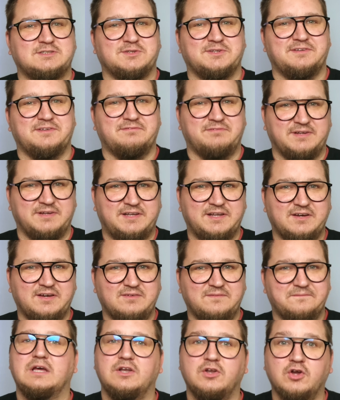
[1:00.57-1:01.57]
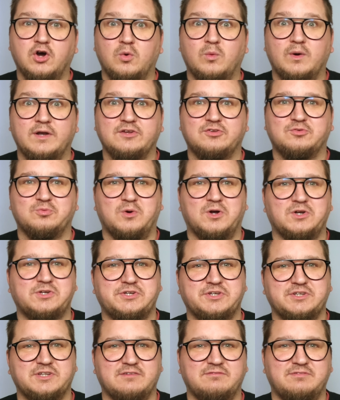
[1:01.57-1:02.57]
the video, no one is
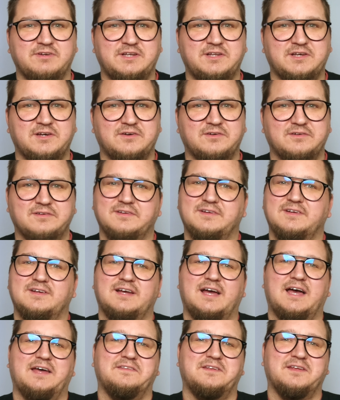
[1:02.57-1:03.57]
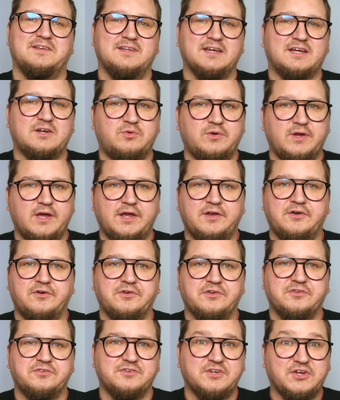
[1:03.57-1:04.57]
watching the video, and then the creator
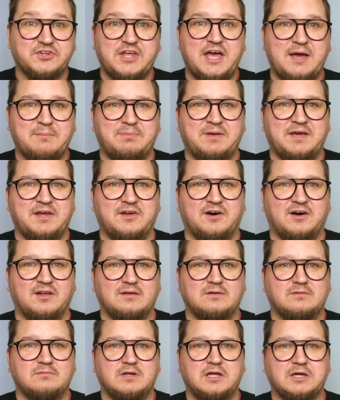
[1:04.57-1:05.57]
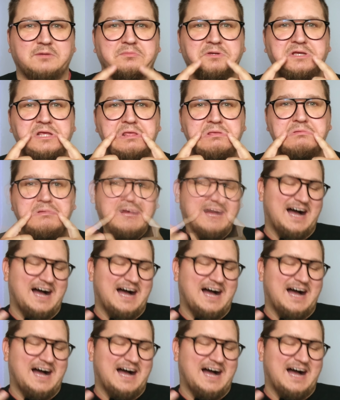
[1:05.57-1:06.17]
is not happy at all, like me.